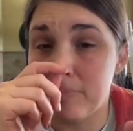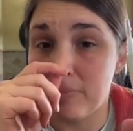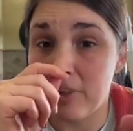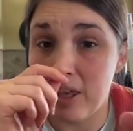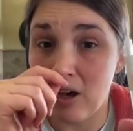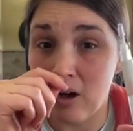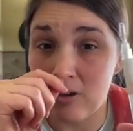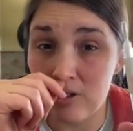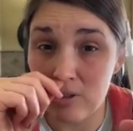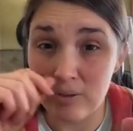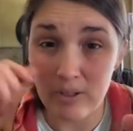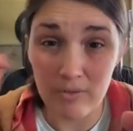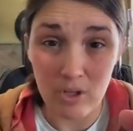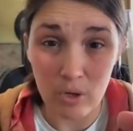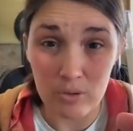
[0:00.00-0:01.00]
They also
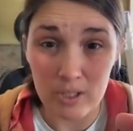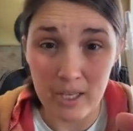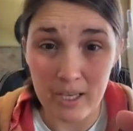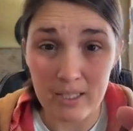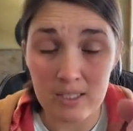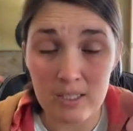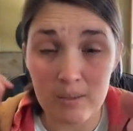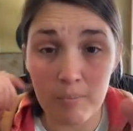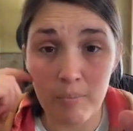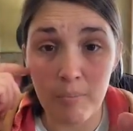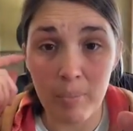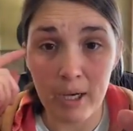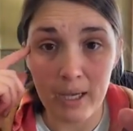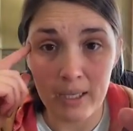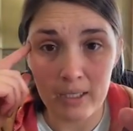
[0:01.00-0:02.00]
leave ghost lines,
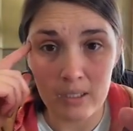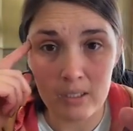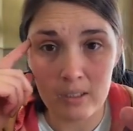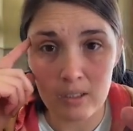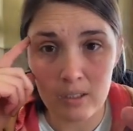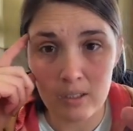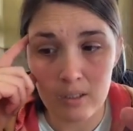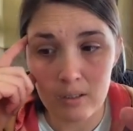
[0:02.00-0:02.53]
but